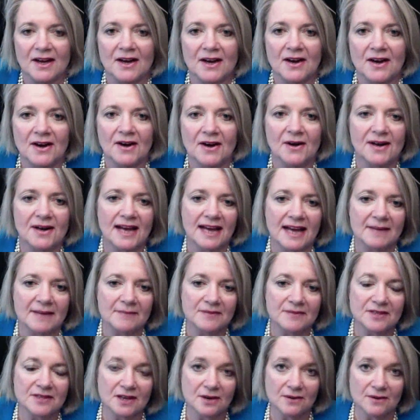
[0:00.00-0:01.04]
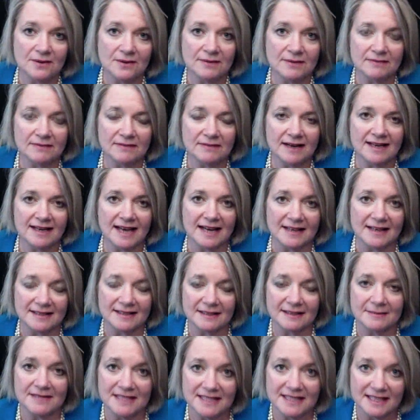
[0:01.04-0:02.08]
okay so again
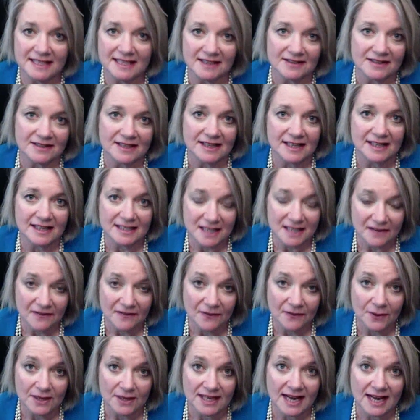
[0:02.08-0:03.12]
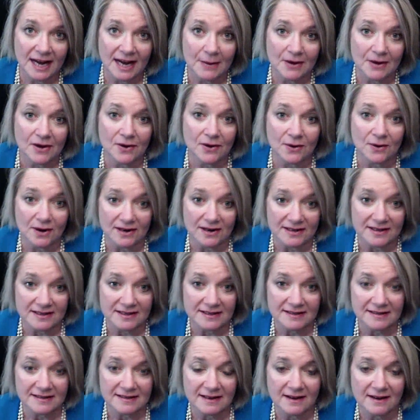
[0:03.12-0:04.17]
some details it is a 40 hour course
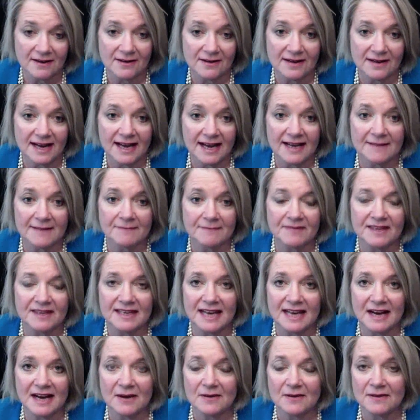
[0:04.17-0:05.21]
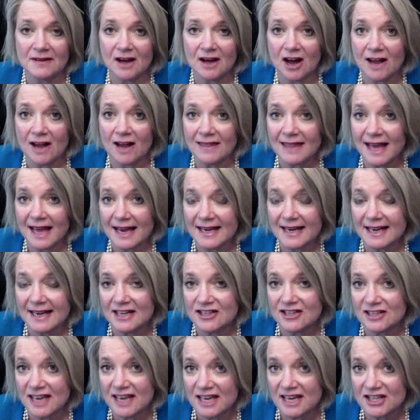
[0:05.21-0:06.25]
okay now online
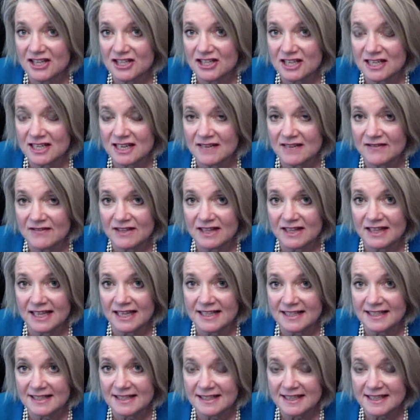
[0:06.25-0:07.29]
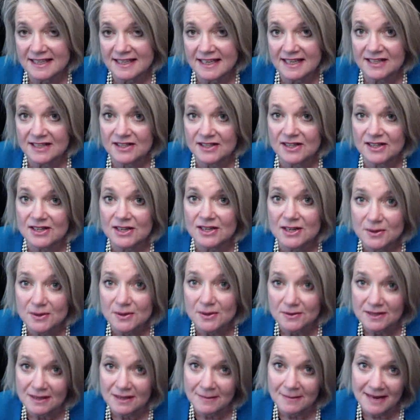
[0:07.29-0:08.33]
education for the licensing is new
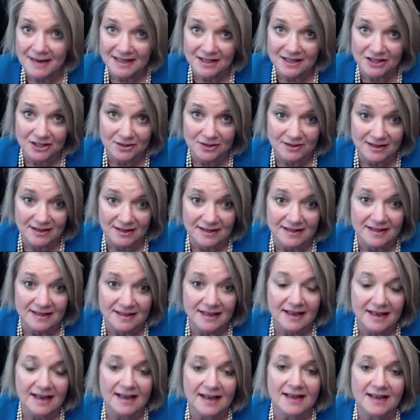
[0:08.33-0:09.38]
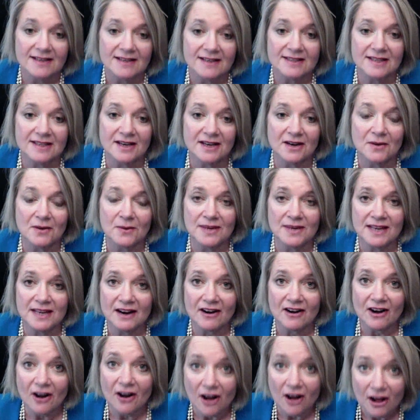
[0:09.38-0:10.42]
to Massachusetts so we
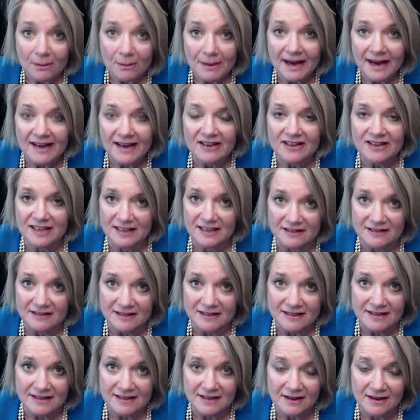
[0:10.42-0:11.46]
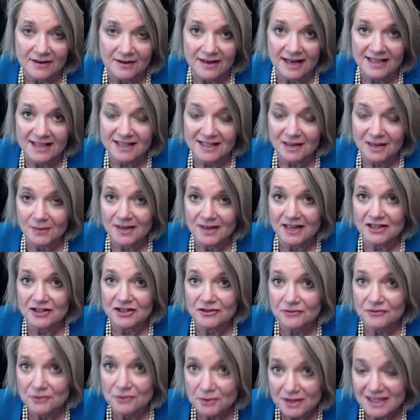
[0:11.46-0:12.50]
are all pioneers okay so we are
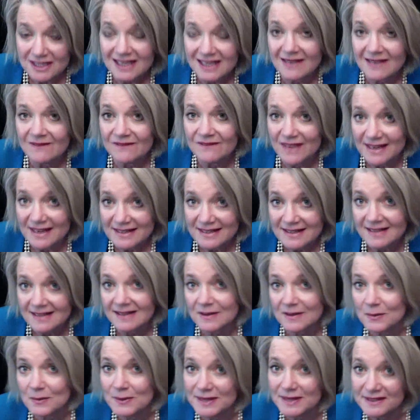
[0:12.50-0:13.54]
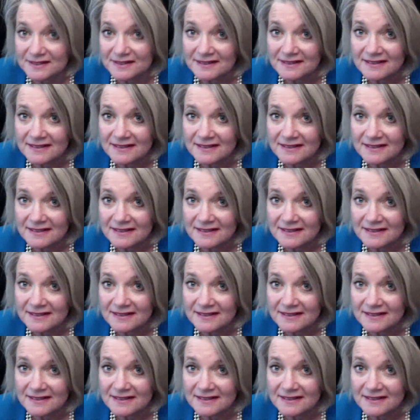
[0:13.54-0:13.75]
truly inventing the wheel